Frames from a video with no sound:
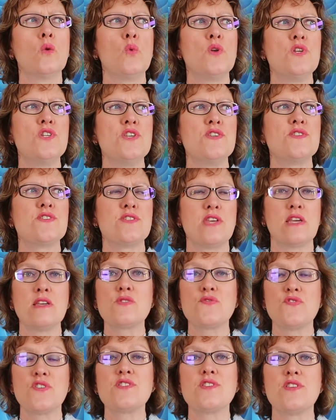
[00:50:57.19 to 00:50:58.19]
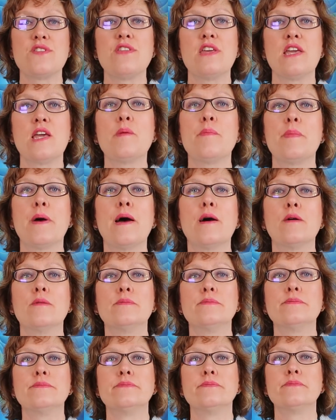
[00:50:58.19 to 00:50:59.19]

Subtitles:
which is things for us to think about.